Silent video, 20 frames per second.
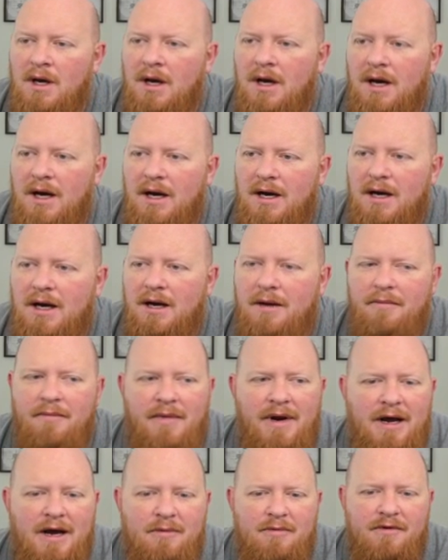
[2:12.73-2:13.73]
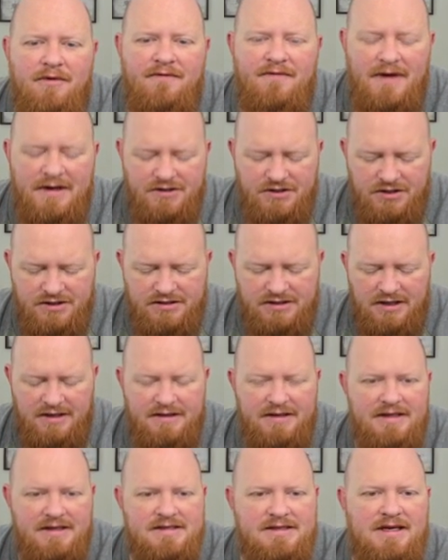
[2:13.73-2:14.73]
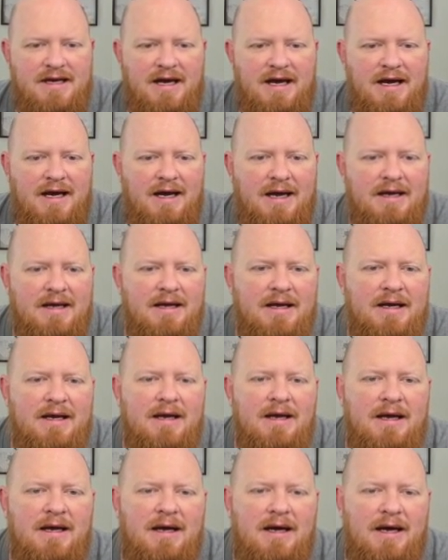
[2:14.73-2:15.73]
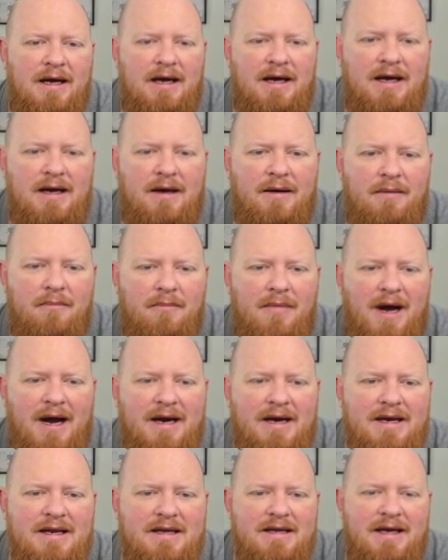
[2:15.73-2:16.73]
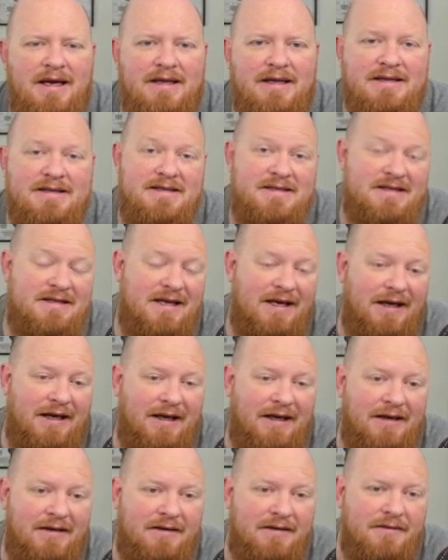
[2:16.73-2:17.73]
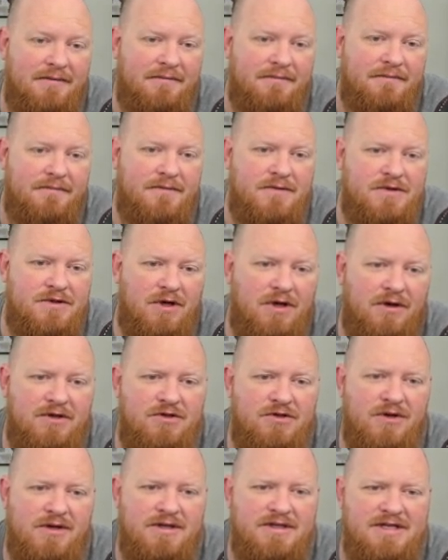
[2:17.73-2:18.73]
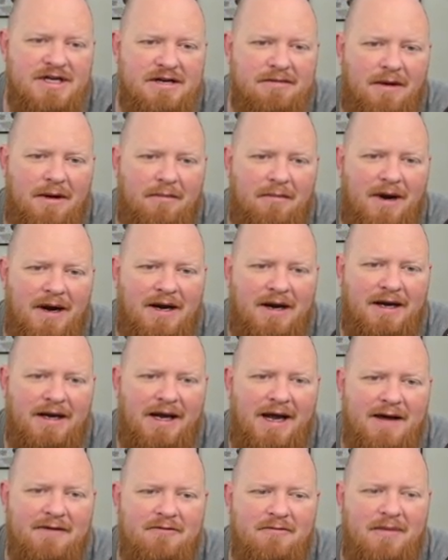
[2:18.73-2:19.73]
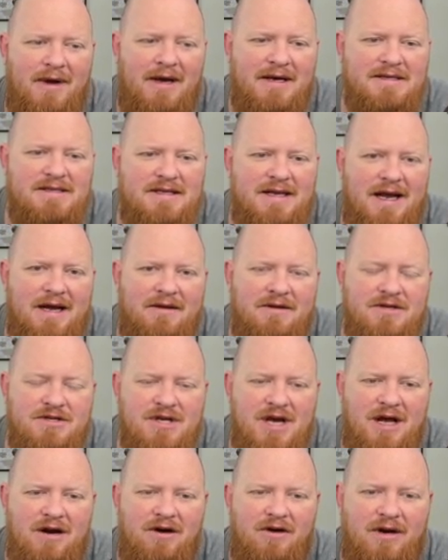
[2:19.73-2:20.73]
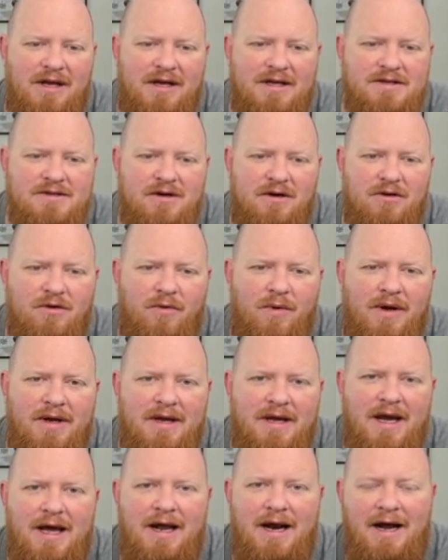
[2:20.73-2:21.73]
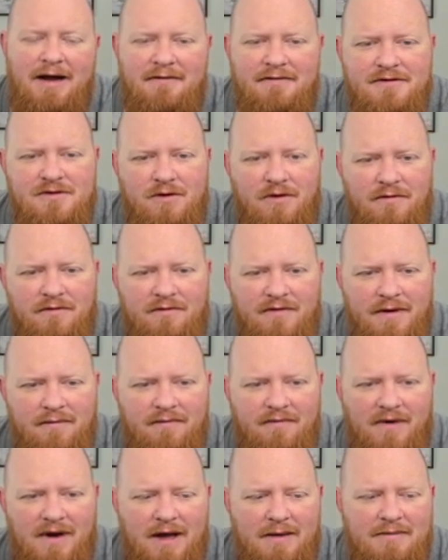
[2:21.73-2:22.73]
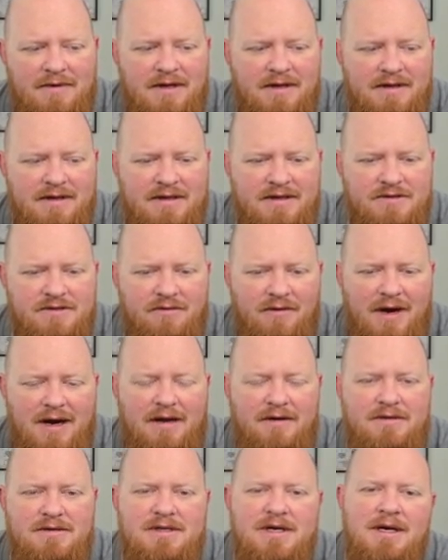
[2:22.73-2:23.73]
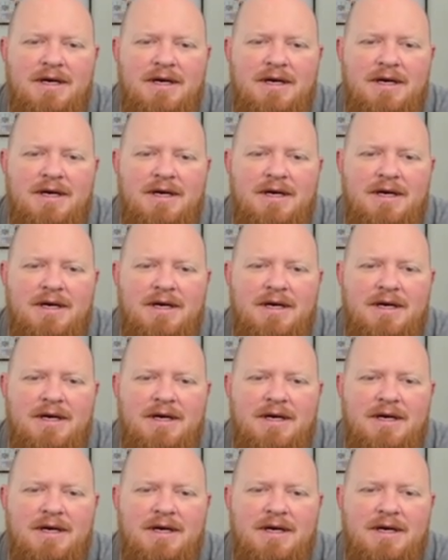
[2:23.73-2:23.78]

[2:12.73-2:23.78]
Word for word: Now professions on this guy, mining and skinning. So as you can see, my mining, I haven't maxed it out in Shadowlands all the way yet. I've sort of flip-flopped these around.